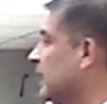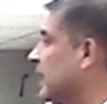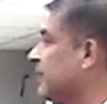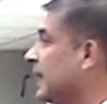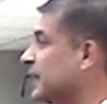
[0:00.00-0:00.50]

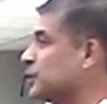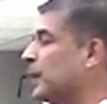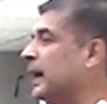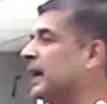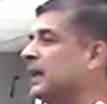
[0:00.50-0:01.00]
and that is
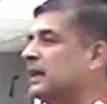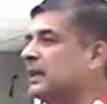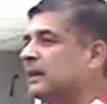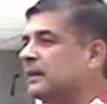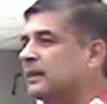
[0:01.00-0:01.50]
why
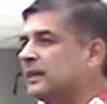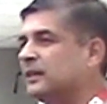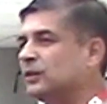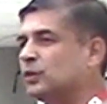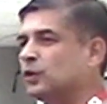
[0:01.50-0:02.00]

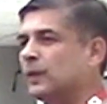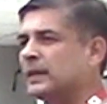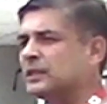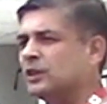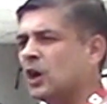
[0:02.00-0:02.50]
Hindu Yuva
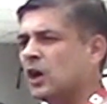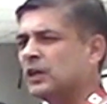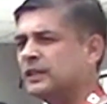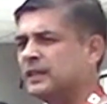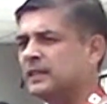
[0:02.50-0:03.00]
is
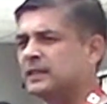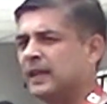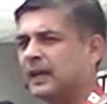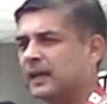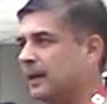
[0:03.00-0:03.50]
not just
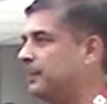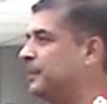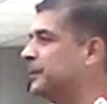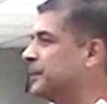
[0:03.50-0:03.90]
a club.